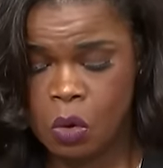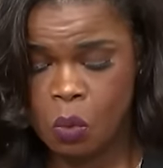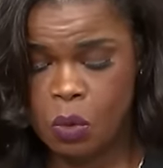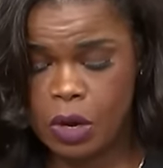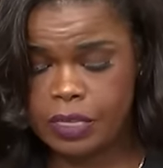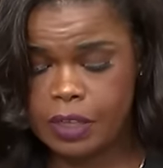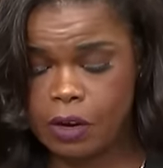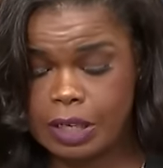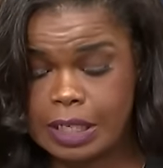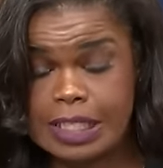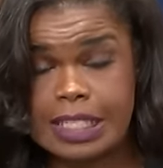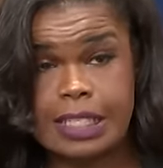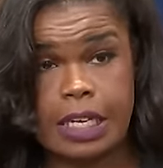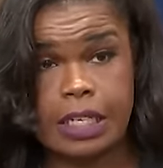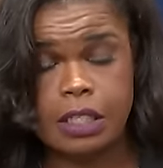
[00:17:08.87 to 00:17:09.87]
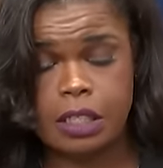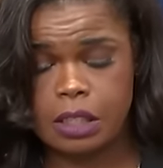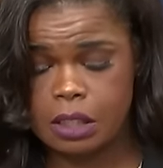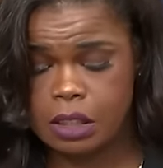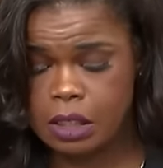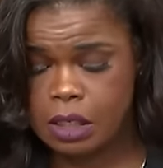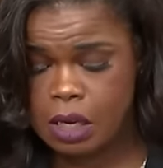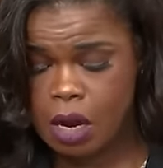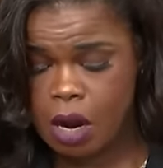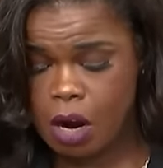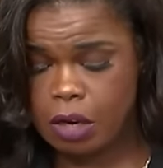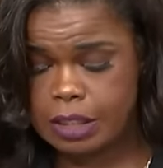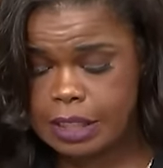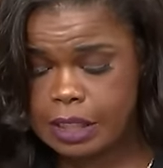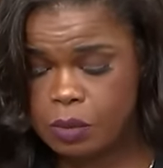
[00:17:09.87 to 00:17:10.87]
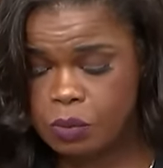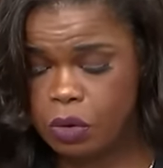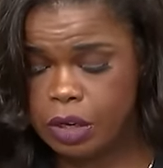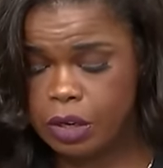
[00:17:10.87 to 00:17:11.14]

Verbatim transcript: With their consent, our team will